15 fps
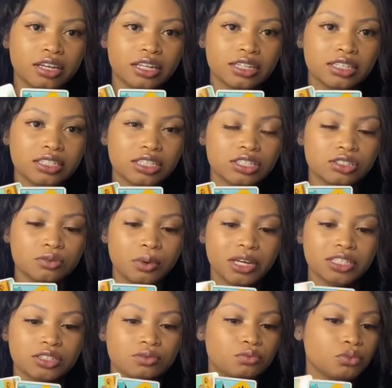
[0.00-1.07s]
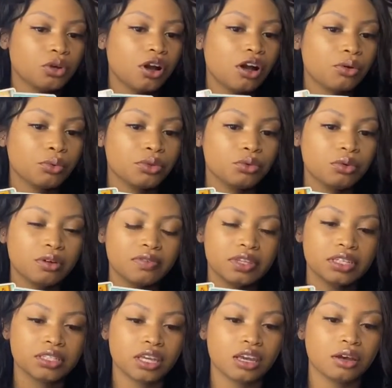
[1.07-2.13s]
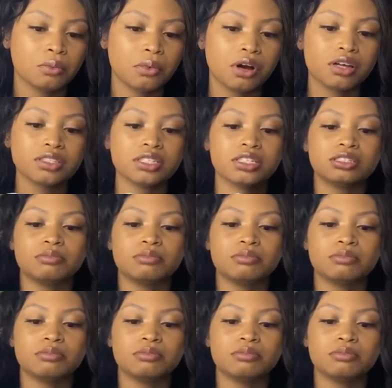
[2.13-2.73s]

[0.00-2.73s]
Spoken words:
at the situation wrong with whoever this King of Wands is.